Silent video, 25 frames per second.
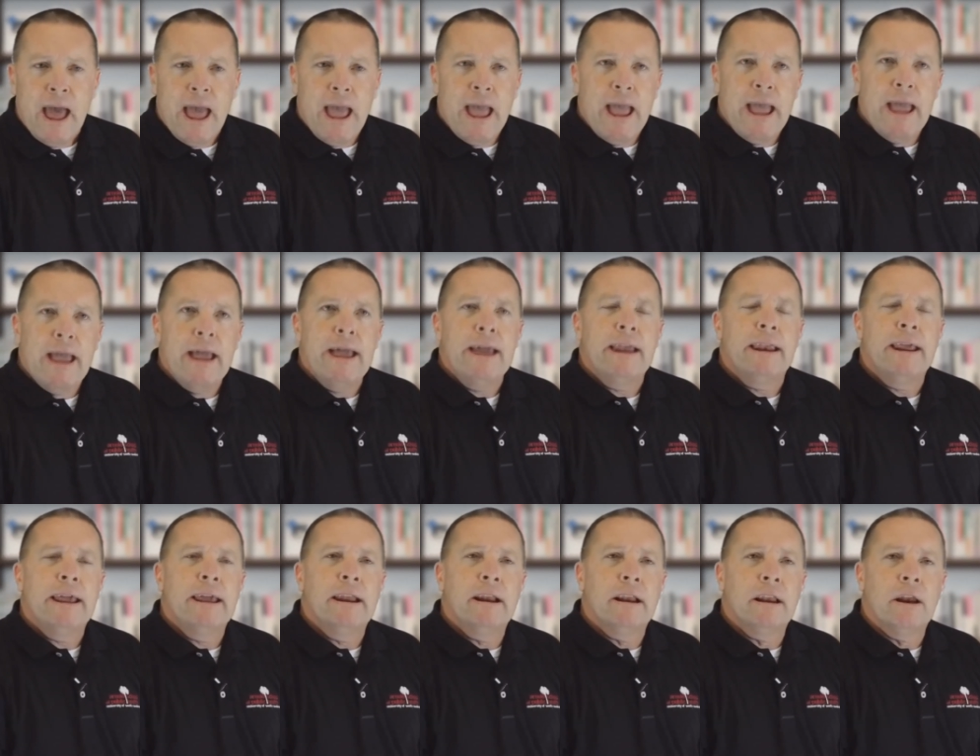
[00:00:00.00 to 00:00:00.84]

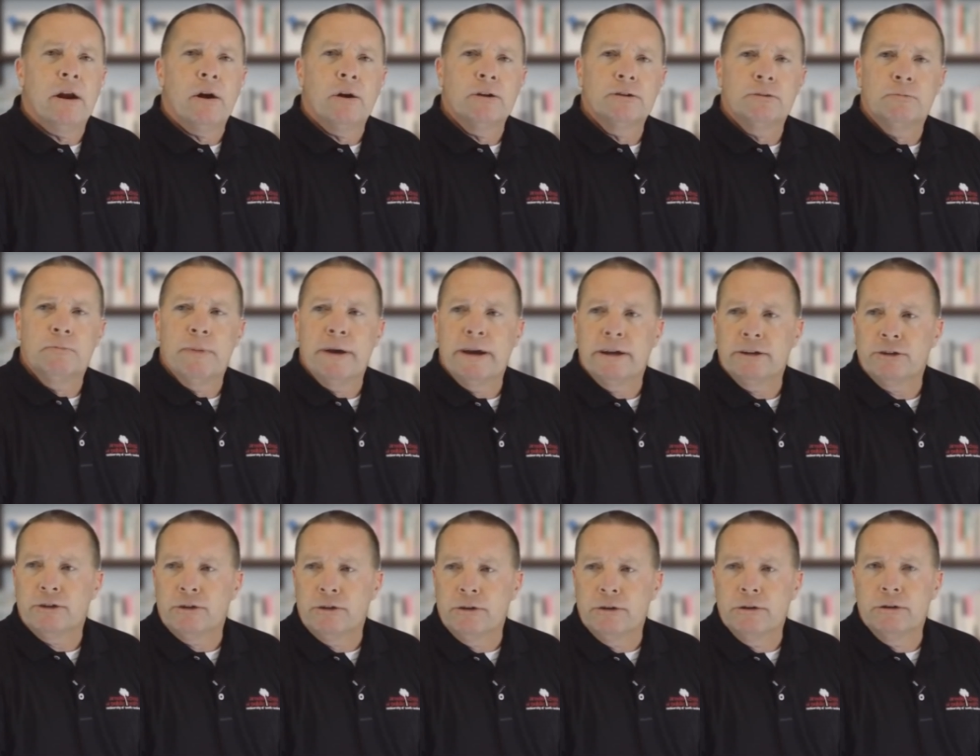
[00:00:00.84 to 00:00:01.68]
And in a large
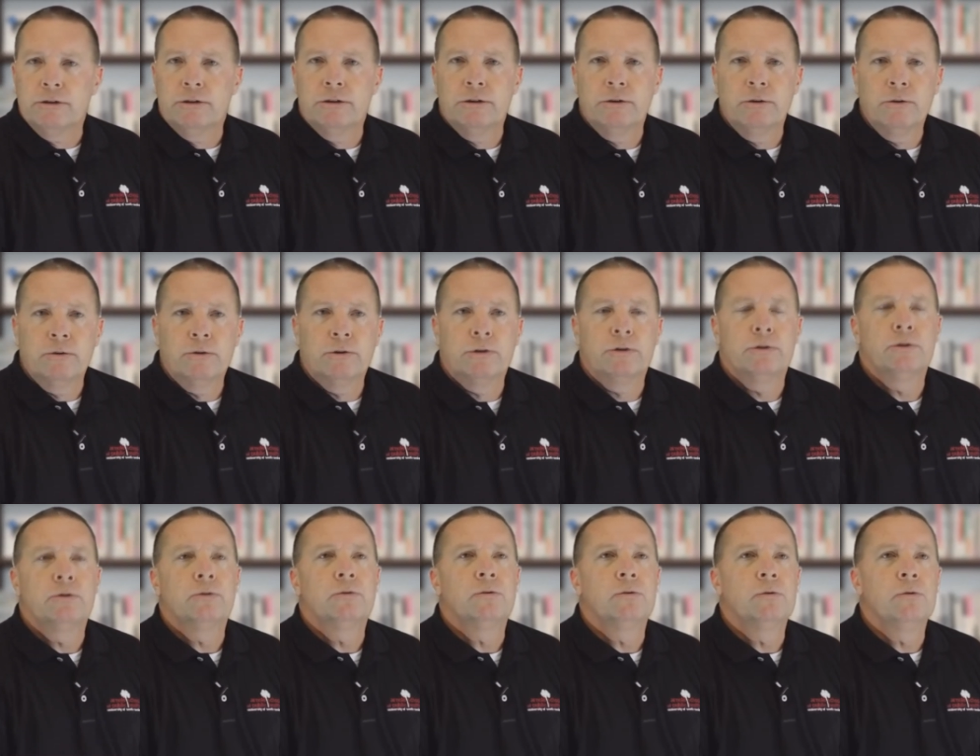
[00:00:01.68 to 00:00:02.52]
measure, due
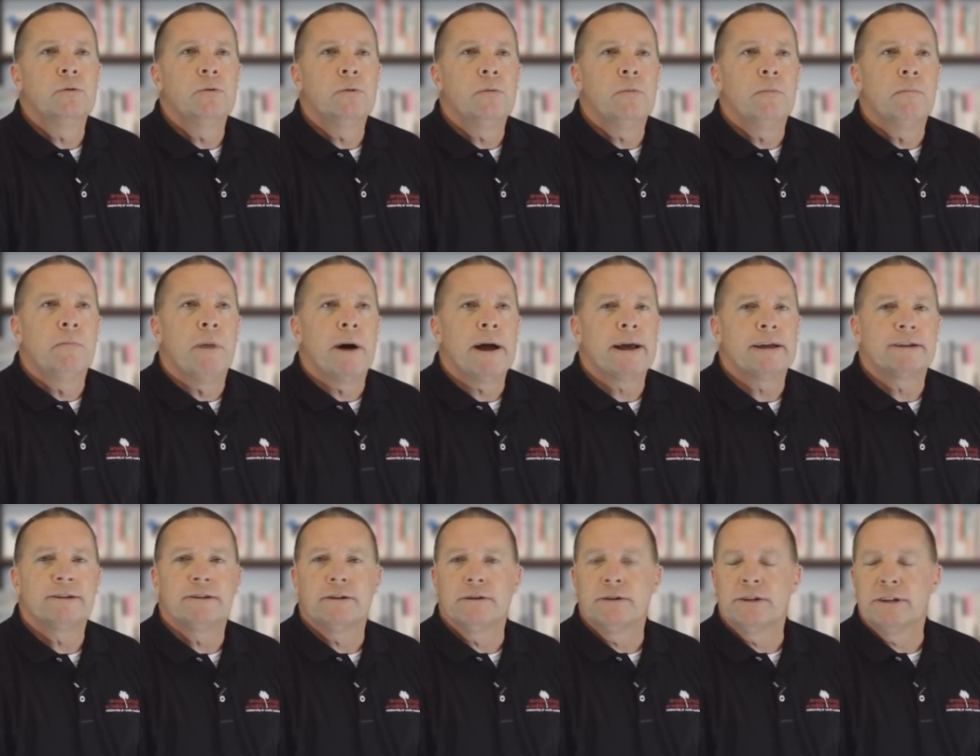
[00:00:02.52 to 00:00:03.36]
to my
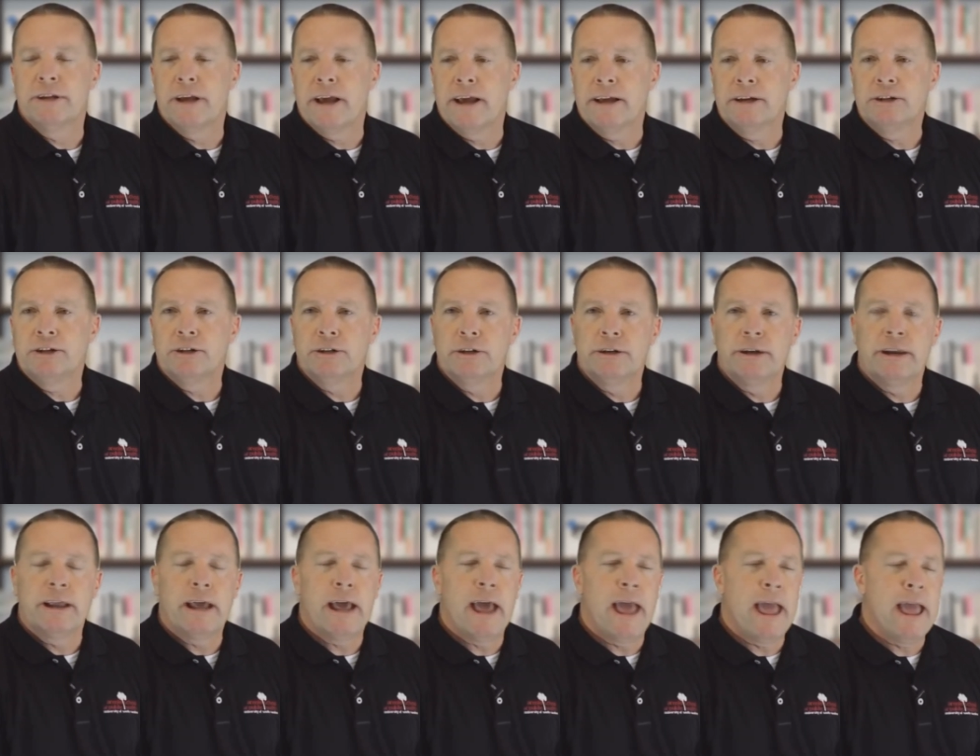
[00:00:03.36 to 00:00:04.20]

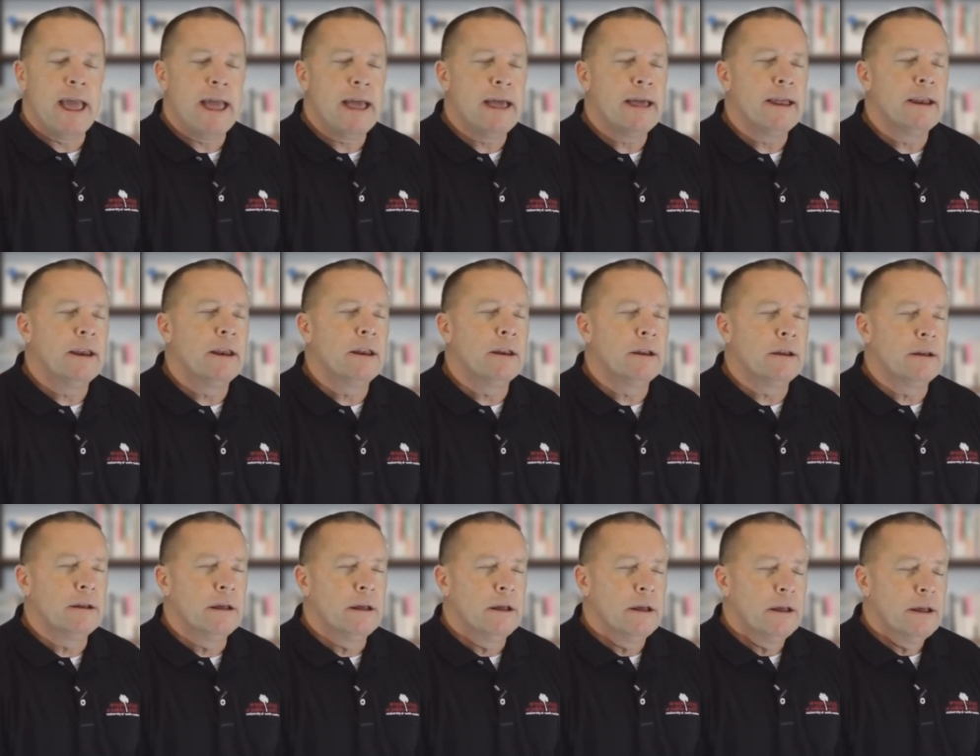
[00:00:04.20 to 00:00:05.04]
association and
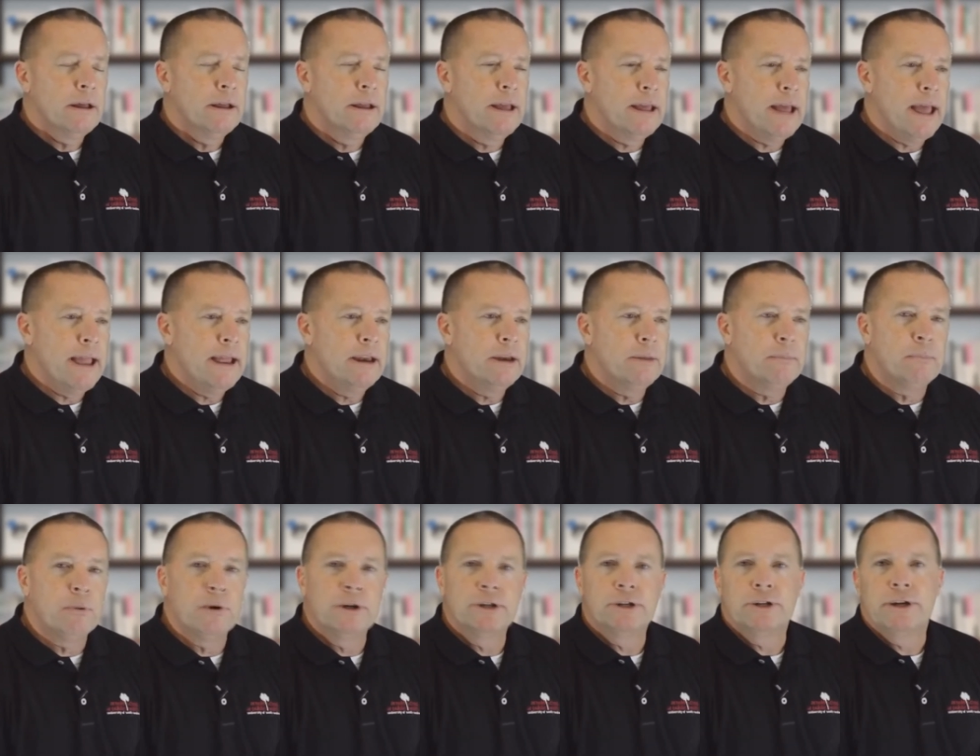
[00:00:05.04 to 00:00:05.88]
gained
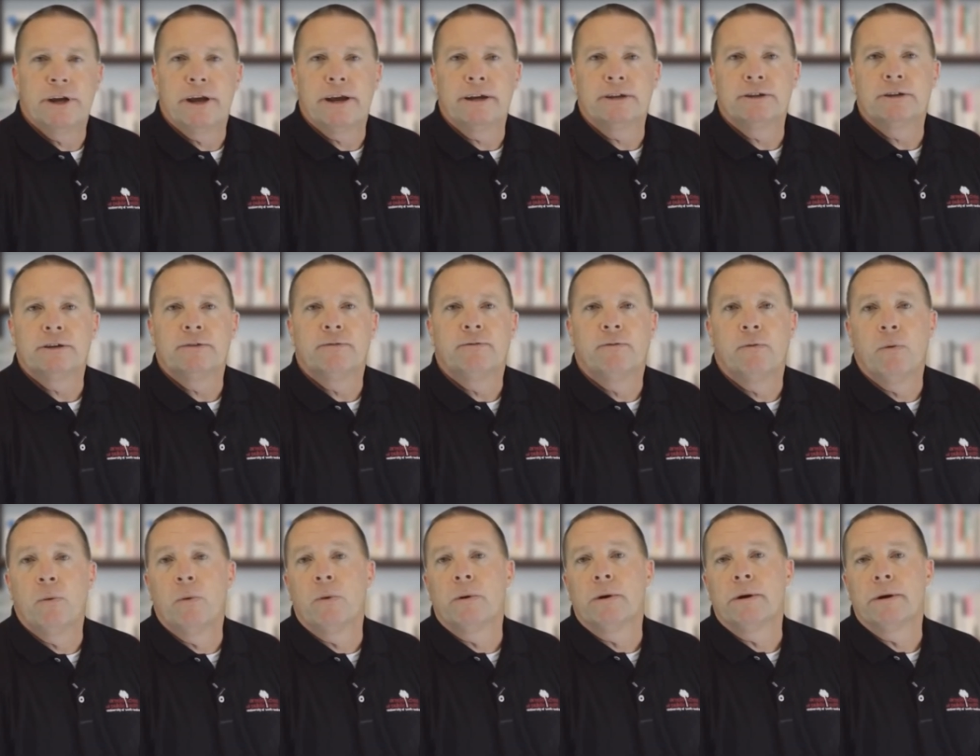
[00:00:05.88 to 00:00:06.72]
appreciation
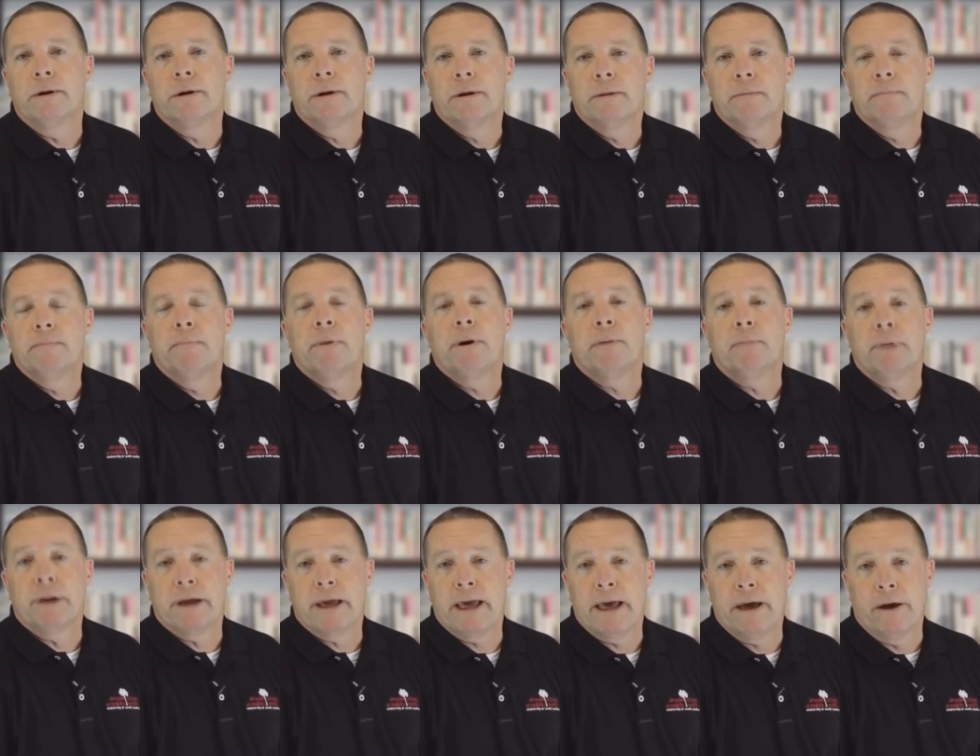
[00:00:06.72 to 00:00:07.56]
for
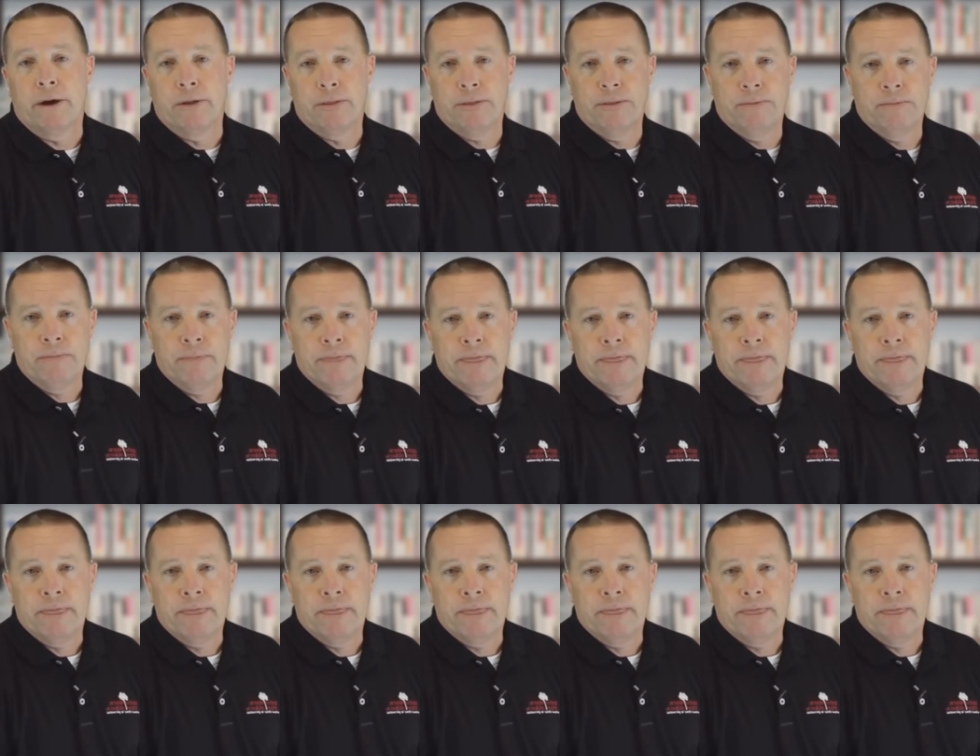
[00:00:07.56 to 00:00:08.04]
public health.